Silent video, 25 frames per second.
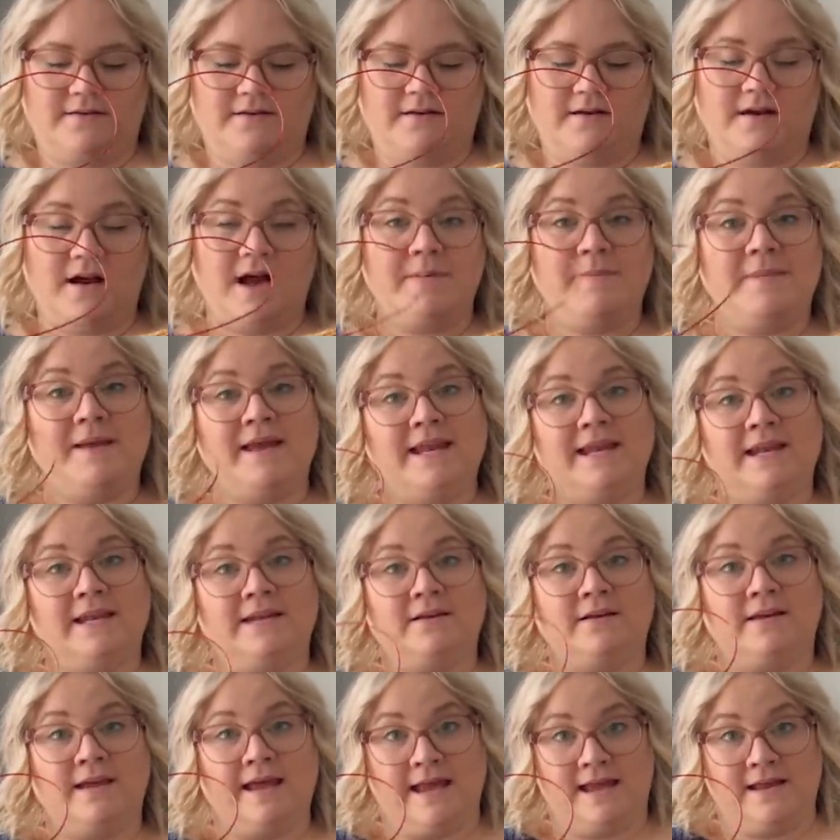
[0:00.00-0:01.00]
I made it
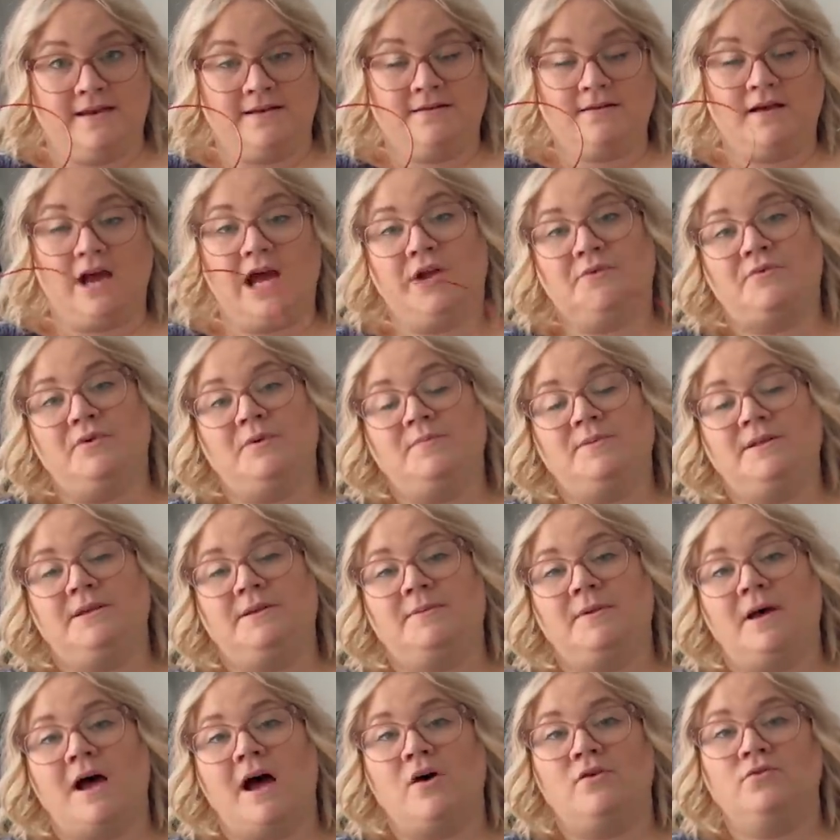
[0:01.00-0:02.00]
again. I ripped
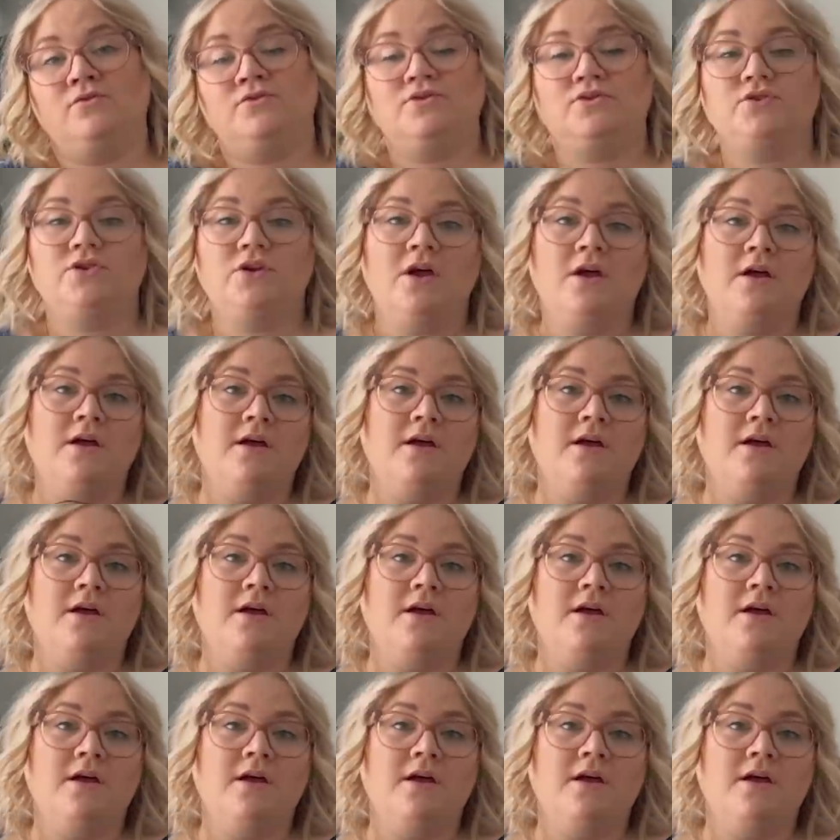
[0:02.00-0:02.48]
it out.